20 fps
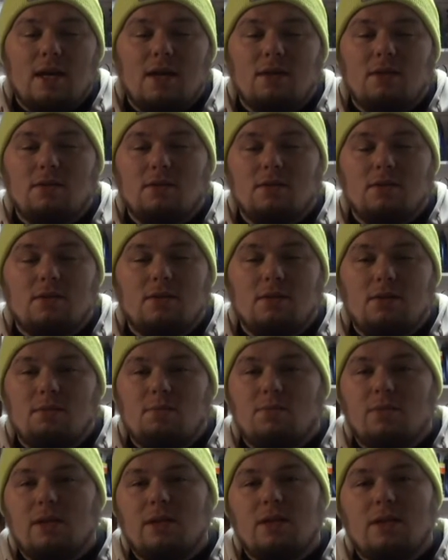I was
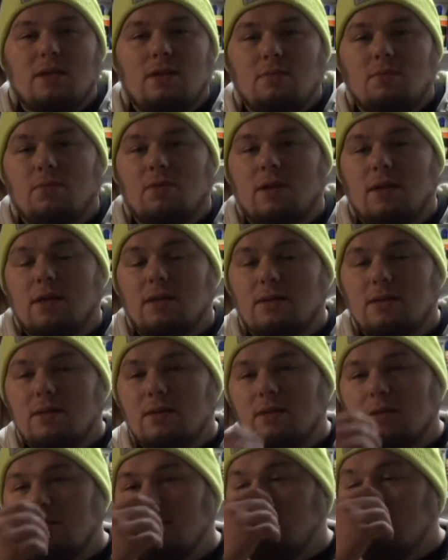completely
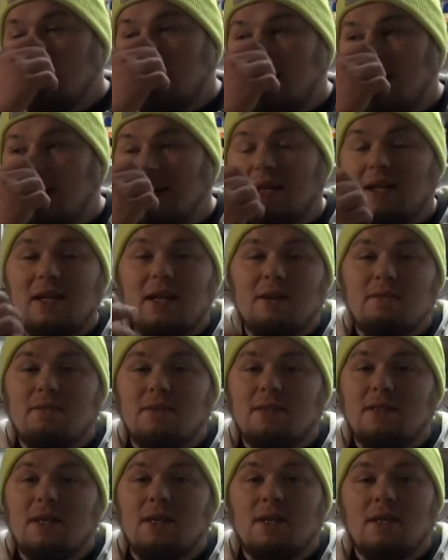depressed, hated
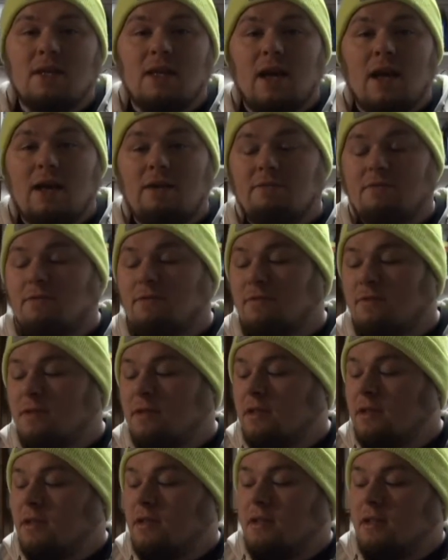everything in life.
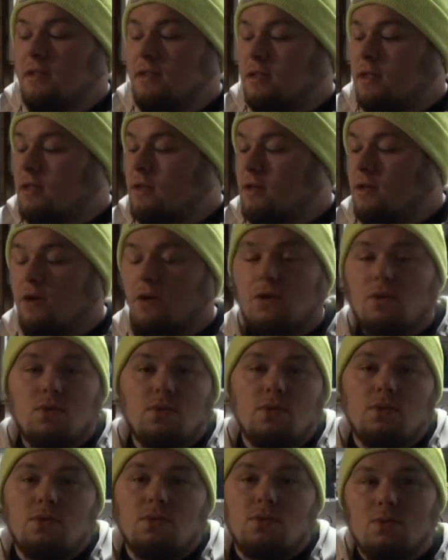Didn't
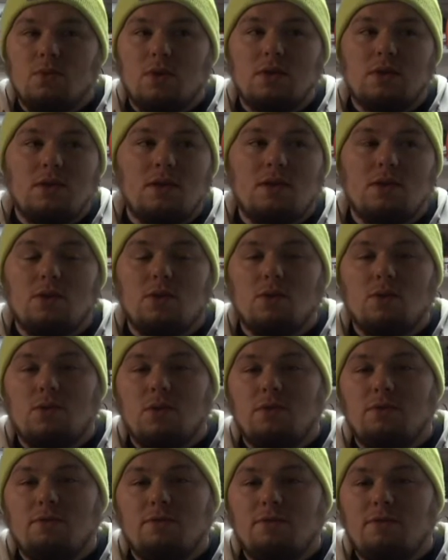know what to do
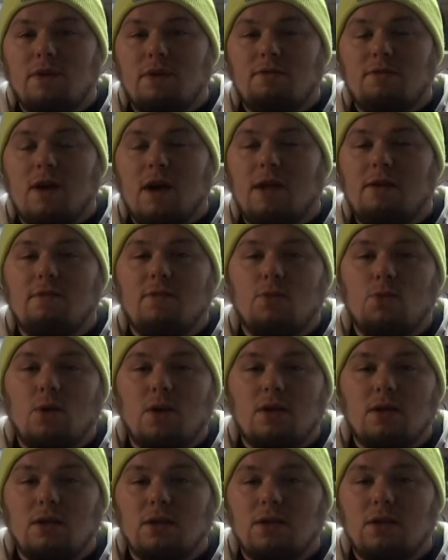if I even
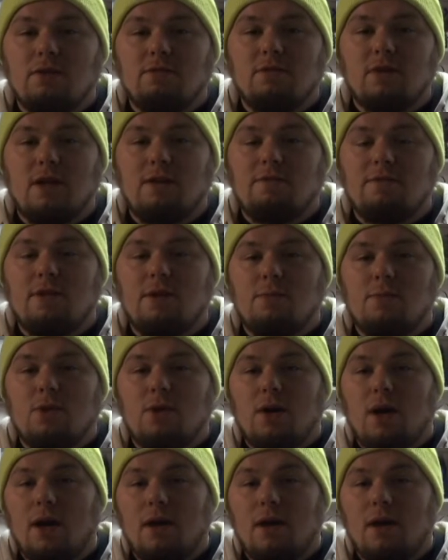wanted to live life anymore.